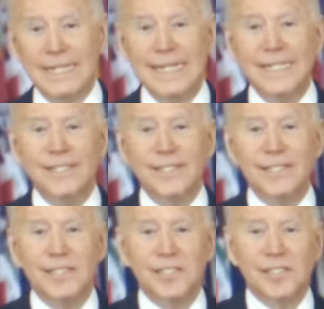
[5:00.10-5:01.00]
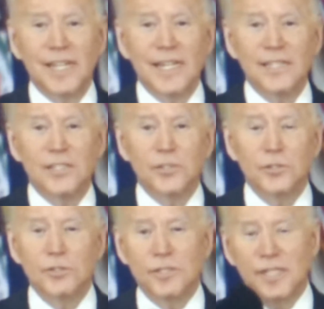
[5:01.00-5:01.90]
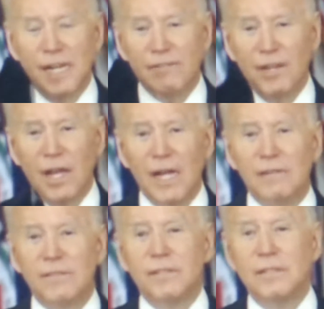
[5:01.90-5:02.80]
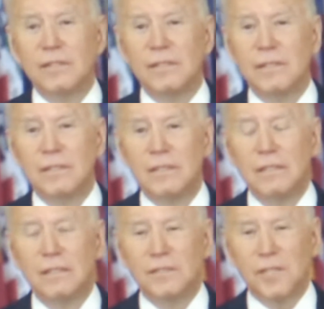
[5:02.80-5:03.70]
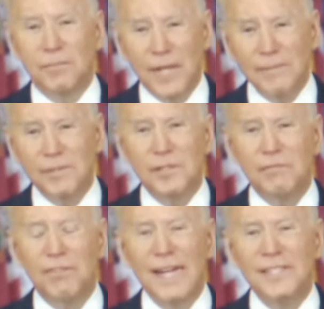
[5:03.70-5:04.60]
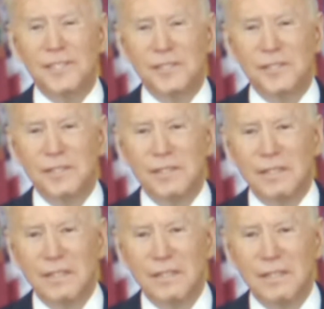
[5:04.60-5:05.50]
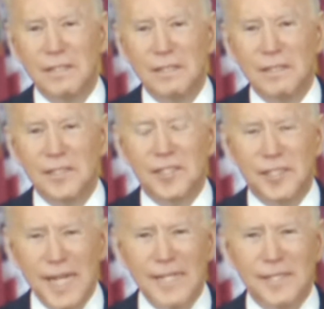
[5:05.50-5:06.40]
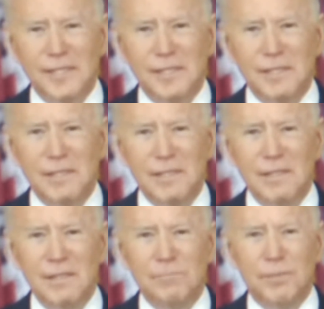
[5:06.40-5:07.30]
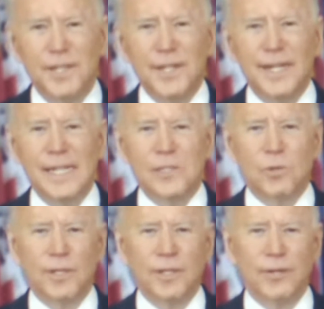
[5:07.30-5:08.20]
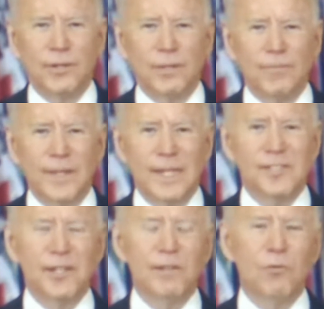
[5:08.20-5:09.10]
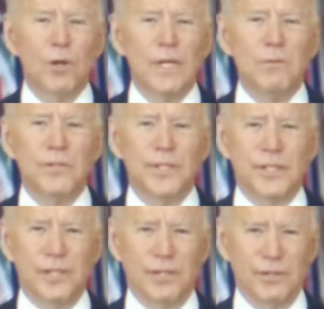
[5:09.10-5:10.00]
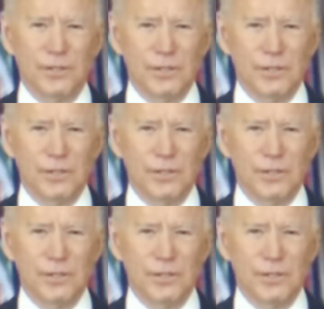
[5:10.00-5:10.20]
easiest thing to do to save lives. Sometimes it divides us. States pitted against one another instead of working with each other.